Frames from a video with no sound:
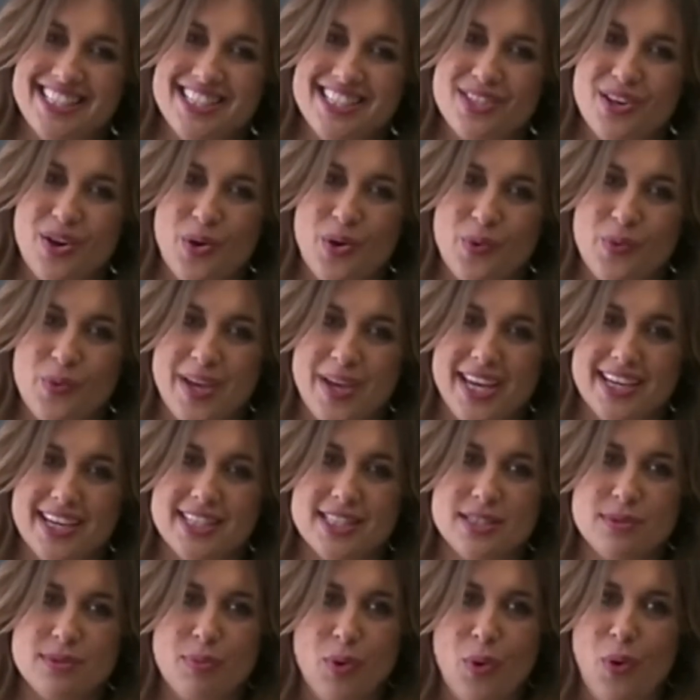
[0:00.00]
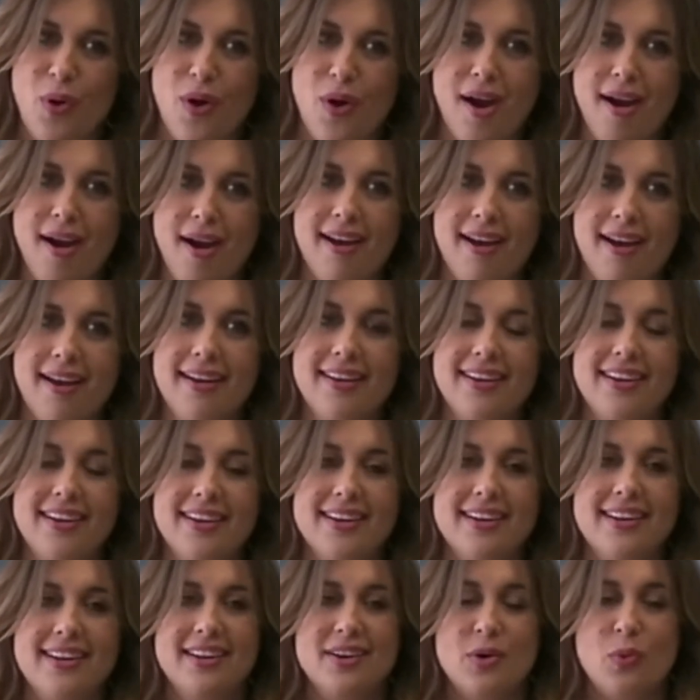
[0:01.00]
So we explore
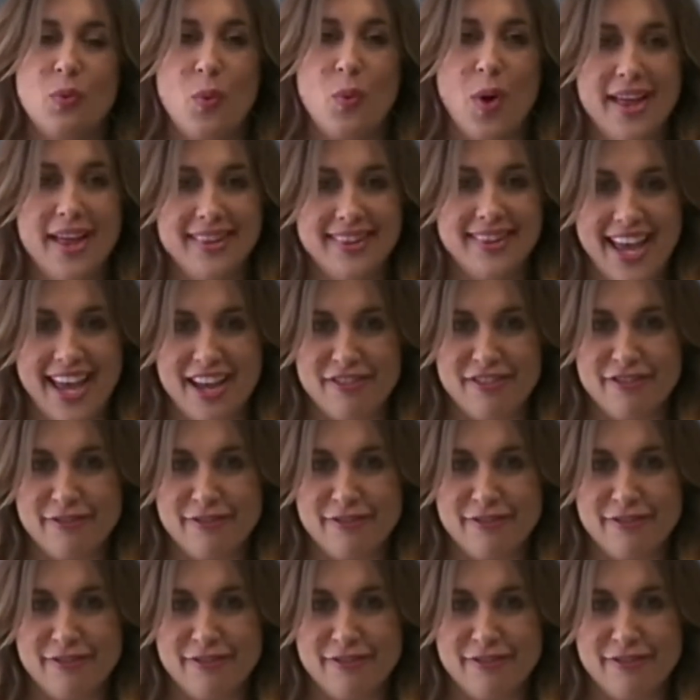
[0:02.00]
what life